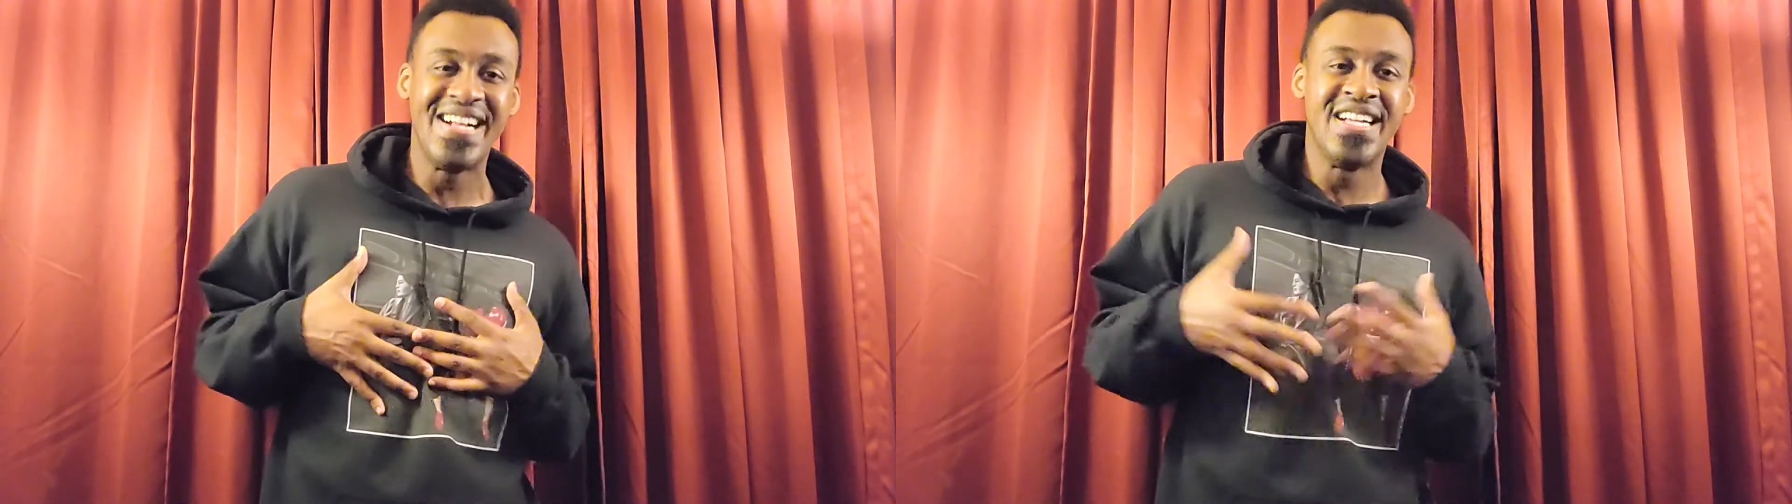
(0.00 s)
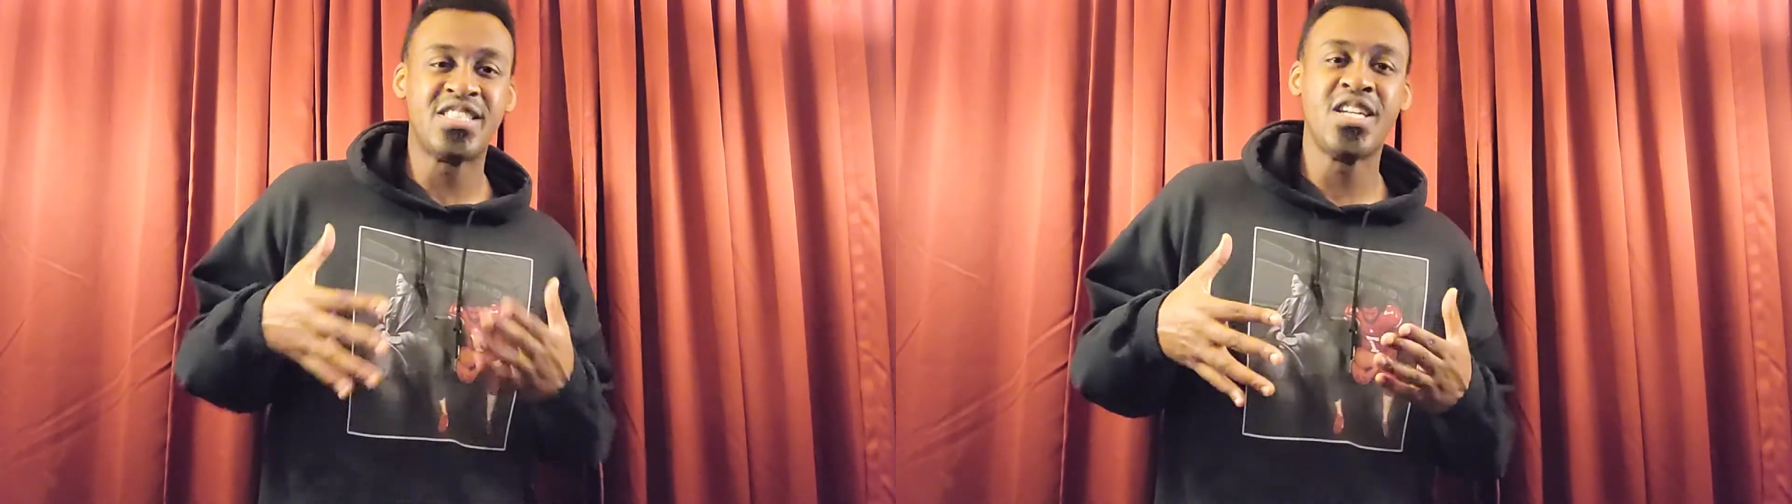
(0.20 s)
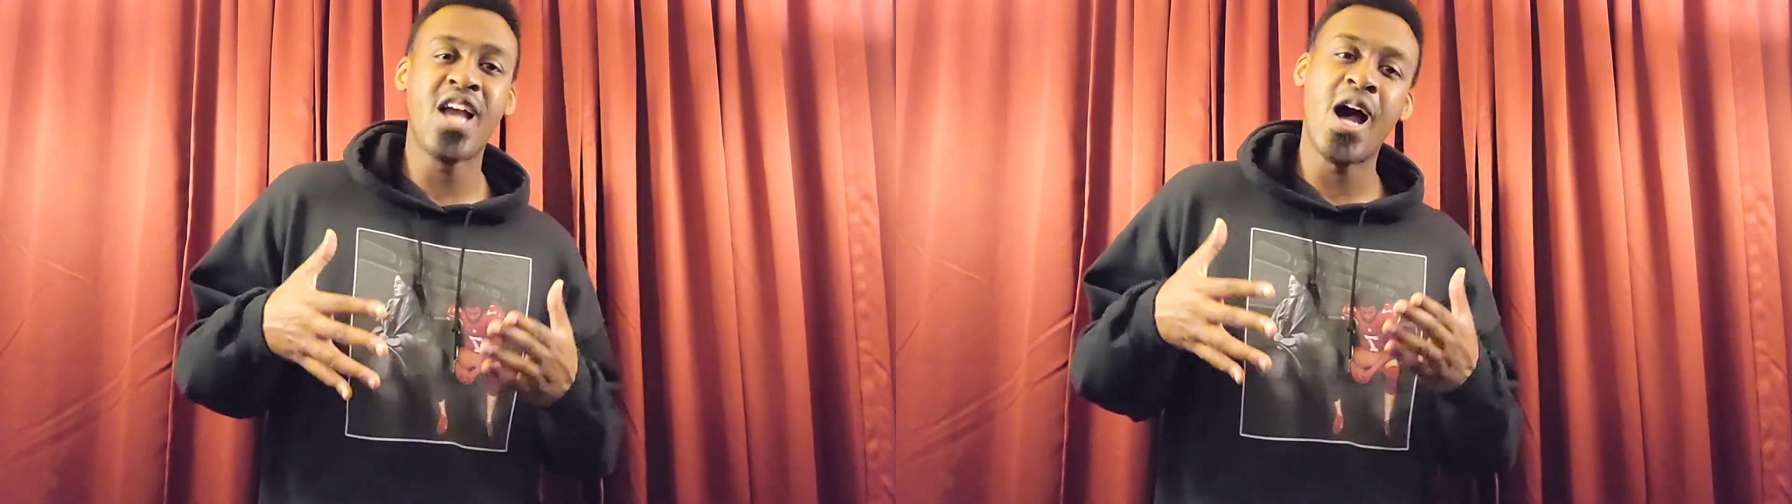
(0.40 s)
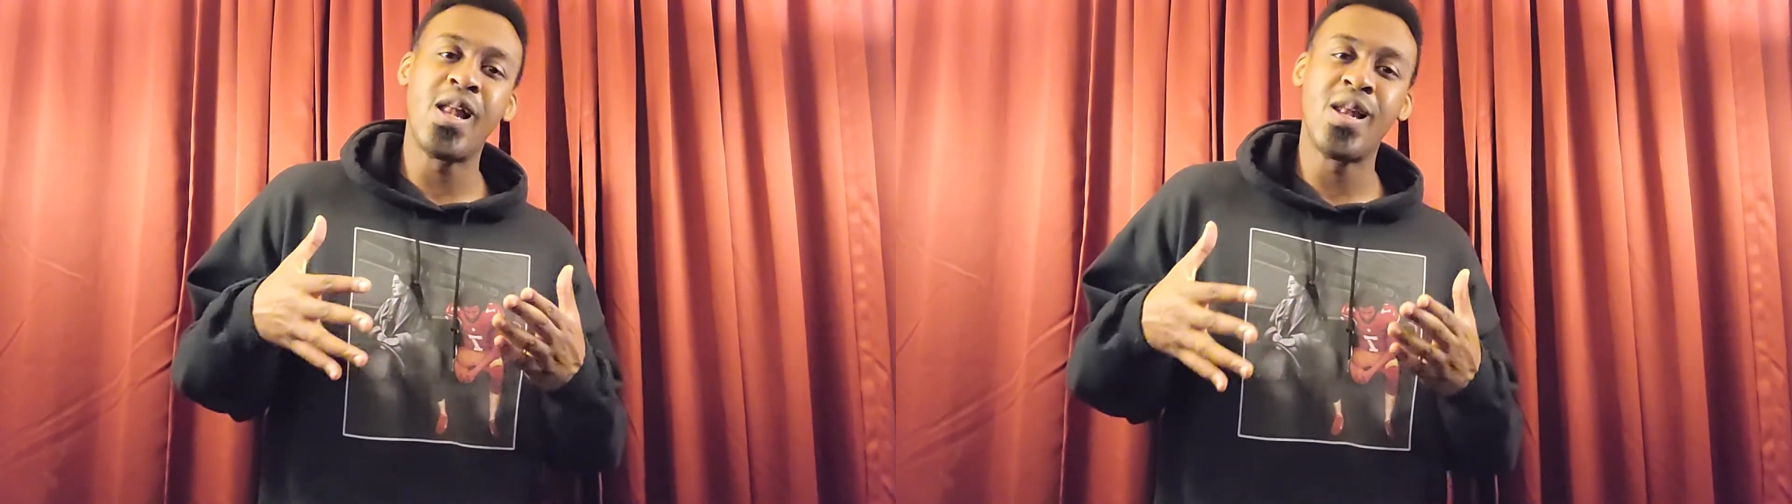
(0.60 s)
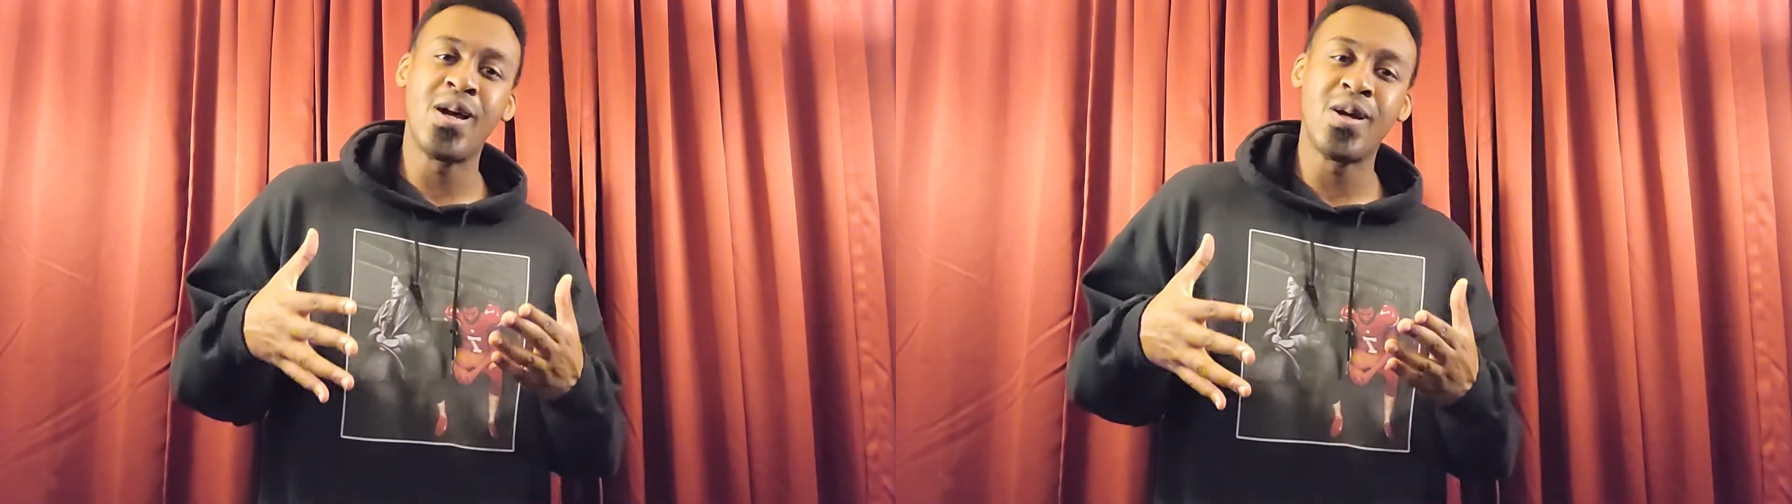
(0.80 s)
until y'all
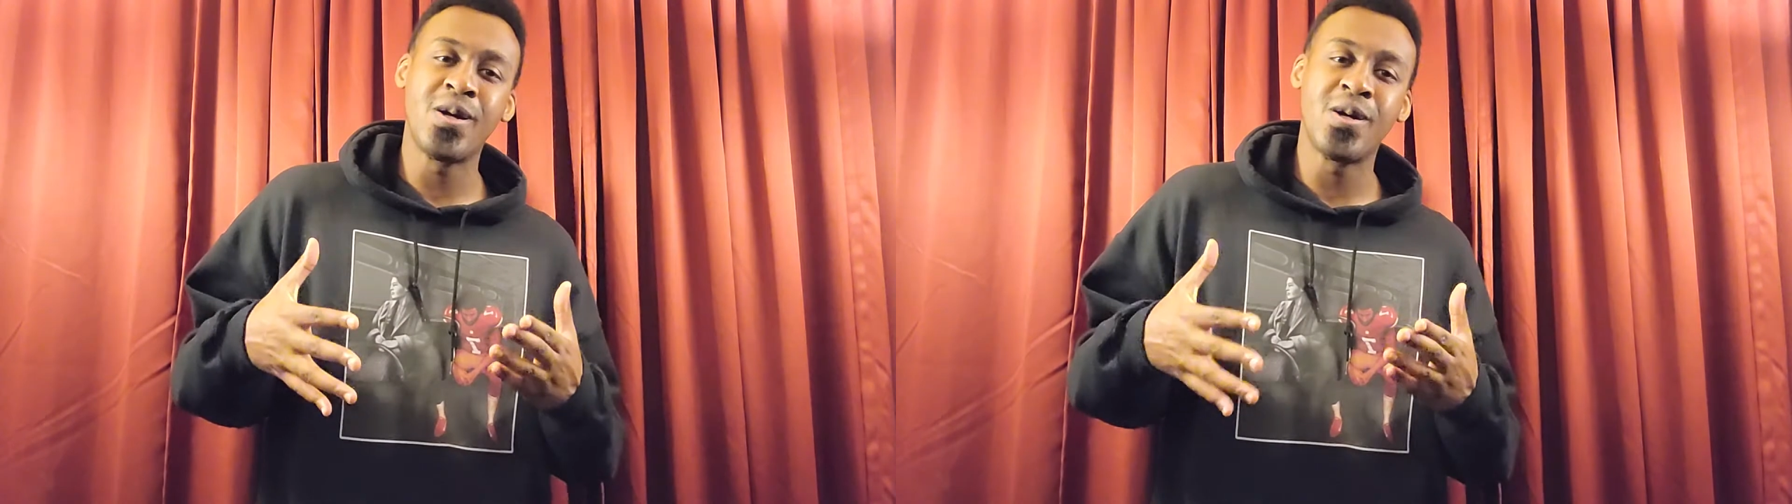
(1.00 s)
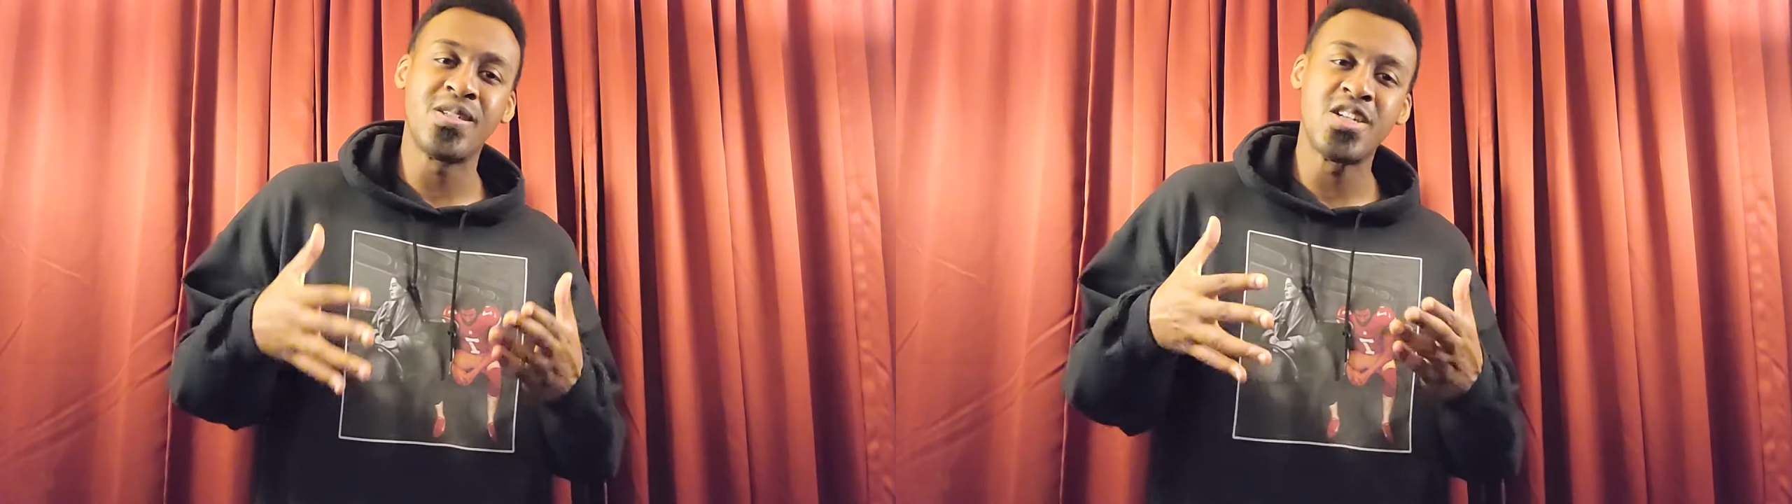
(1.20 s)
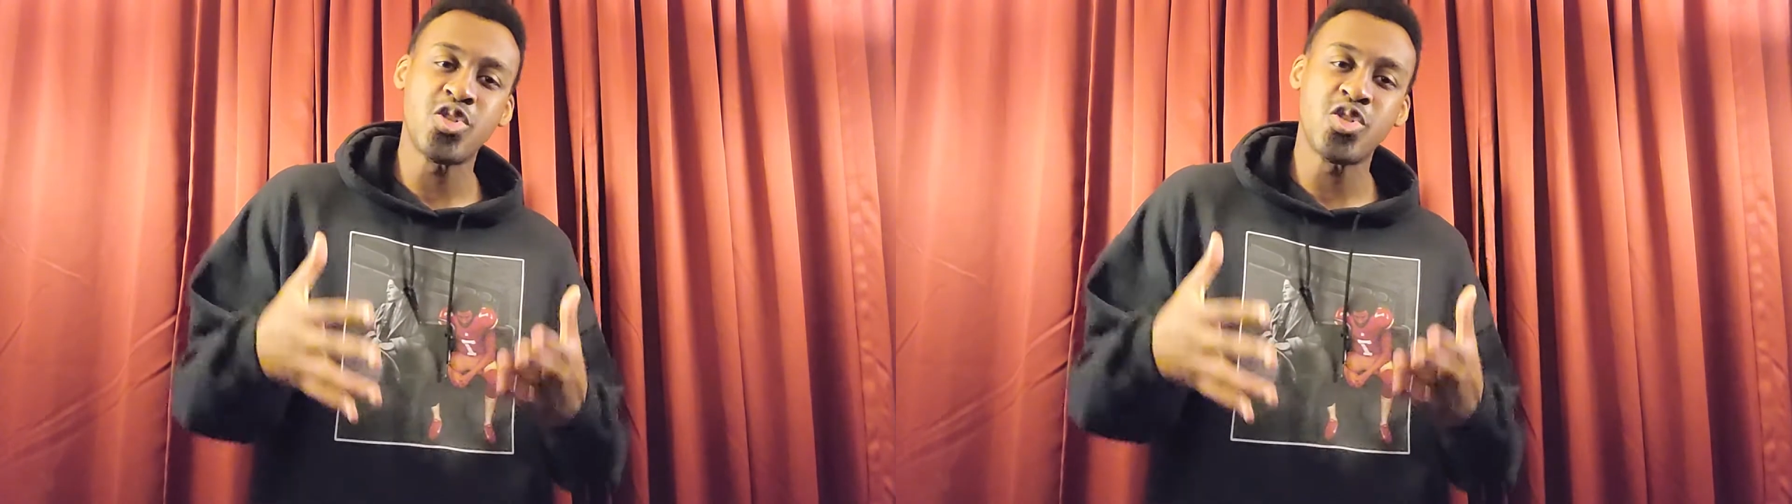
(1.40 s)
learn to